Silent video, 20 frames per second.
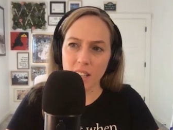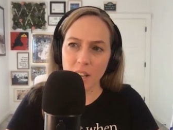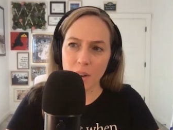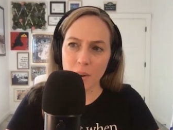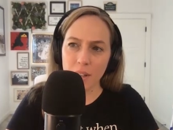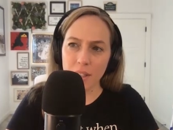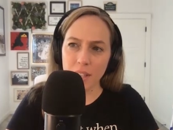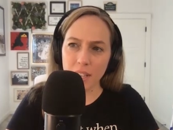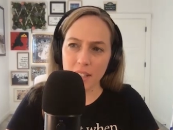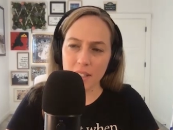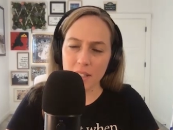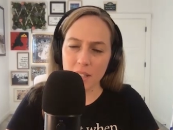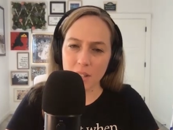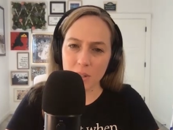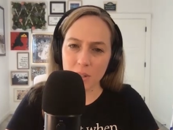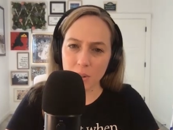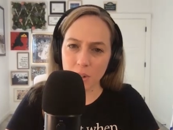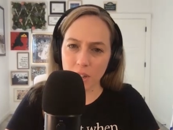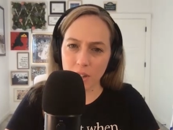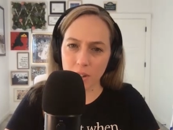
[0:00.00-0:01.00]
Well, I think it's
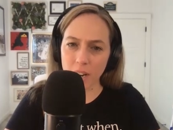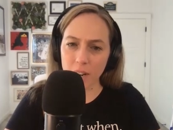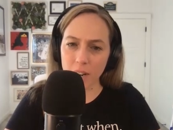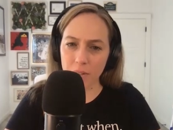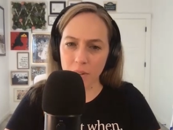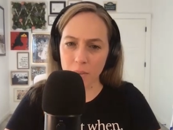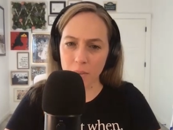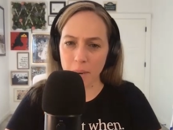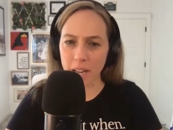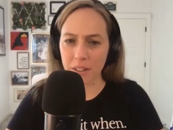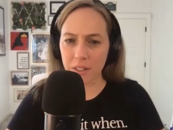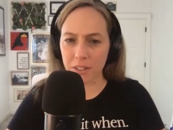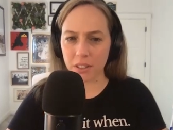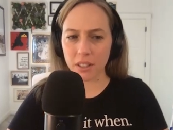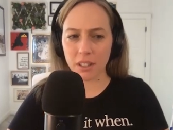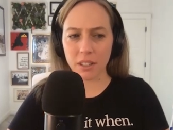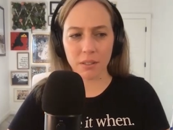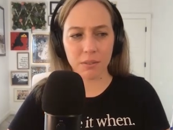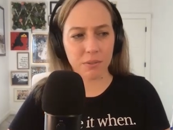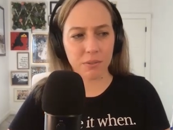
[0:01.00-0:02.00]
also a great reminder
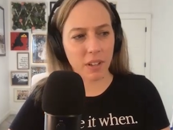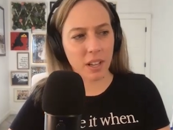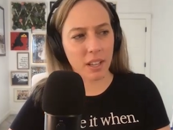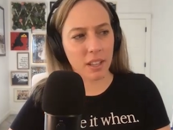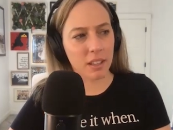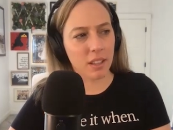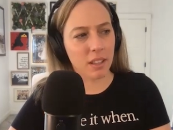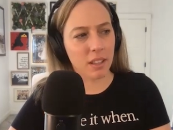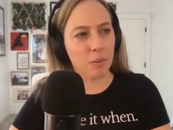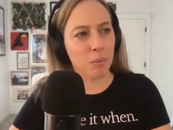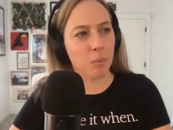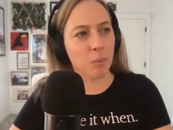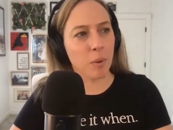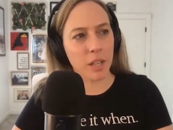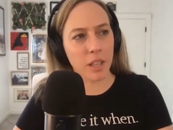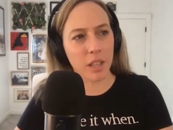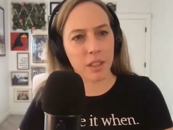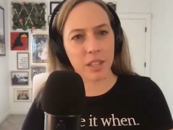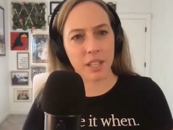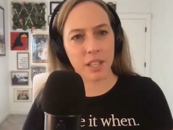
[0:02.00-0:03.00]
of one
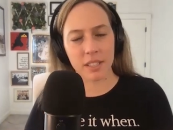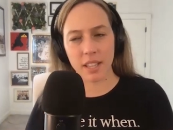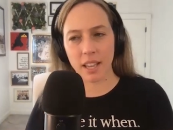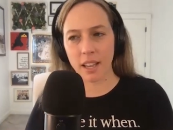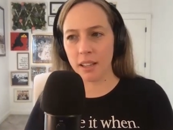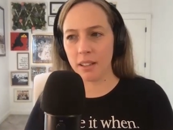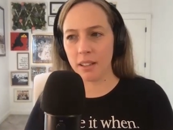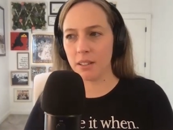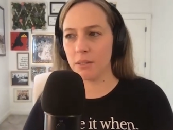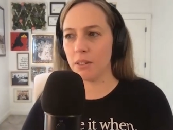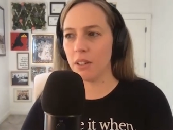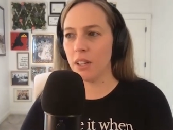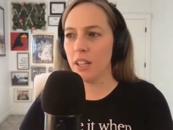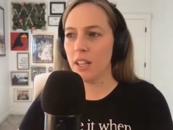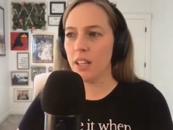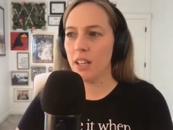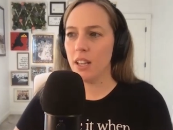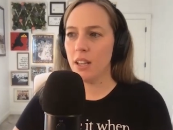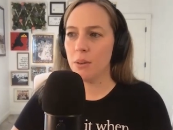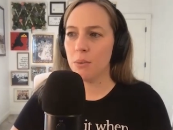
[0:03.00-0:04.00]
of the things I
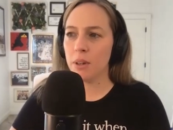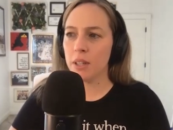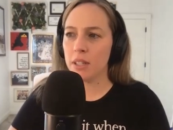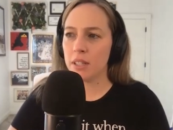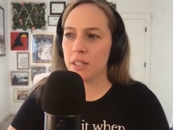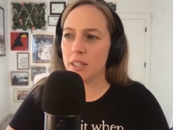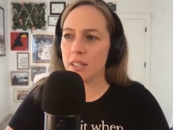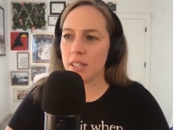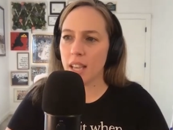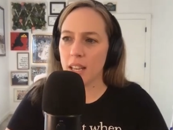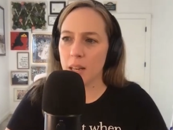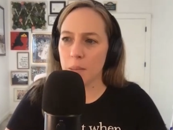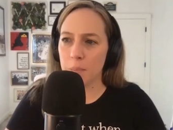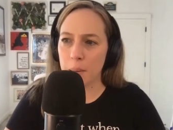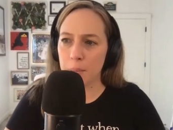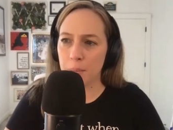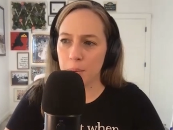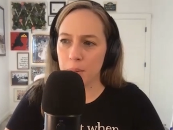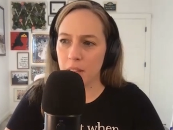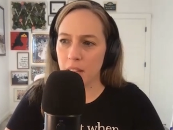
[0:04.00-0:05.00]
would say to
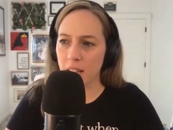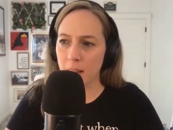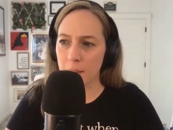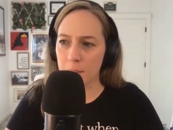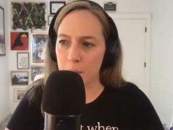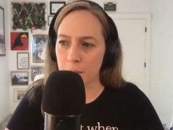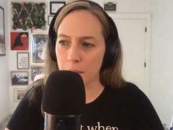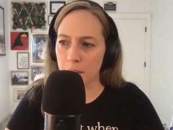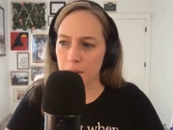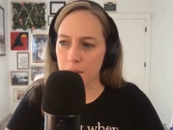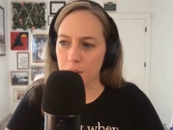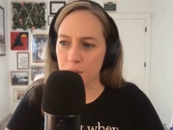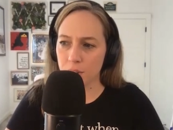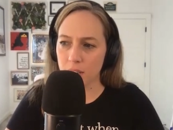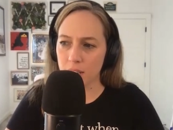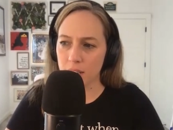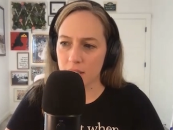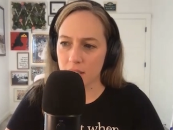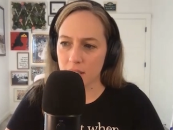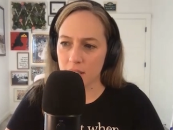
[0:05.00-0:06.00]
people when they come to my
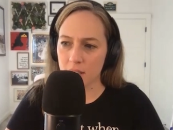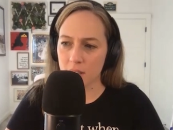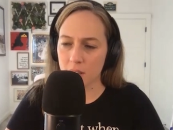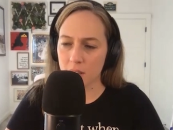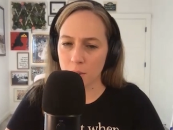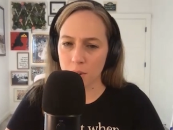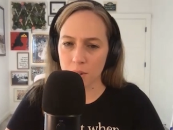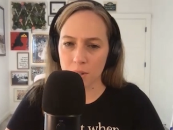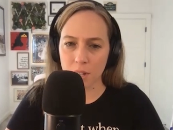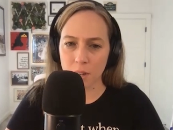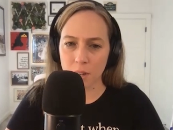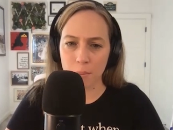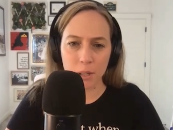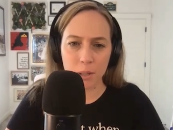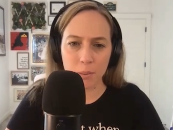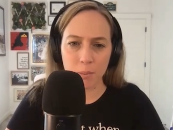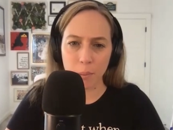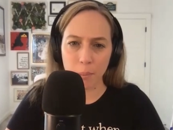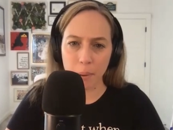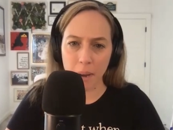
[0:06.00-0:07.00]
retreats is, you are so
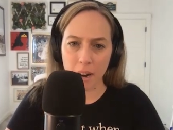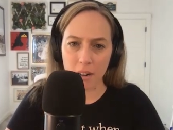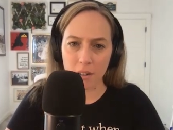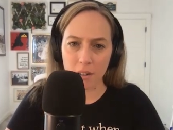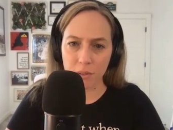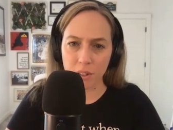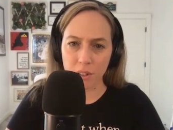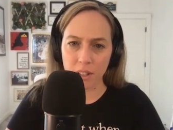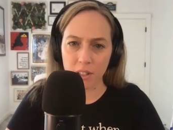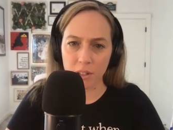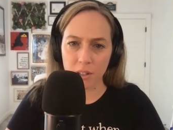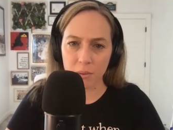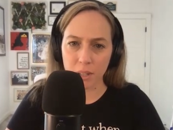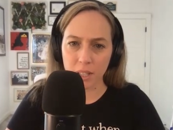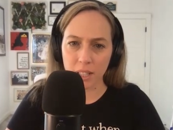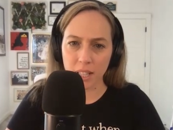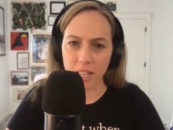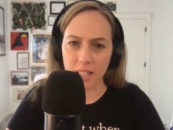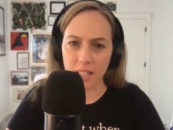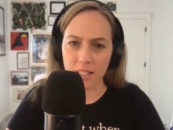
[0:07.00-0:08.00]
much more powerful than you
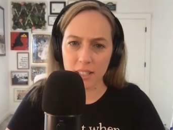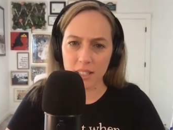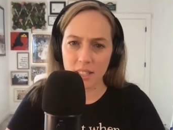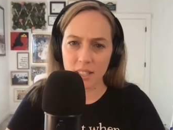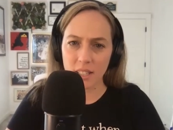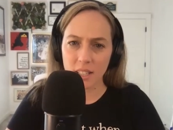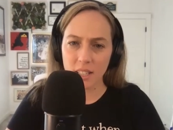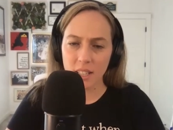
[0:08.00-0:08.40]
realize.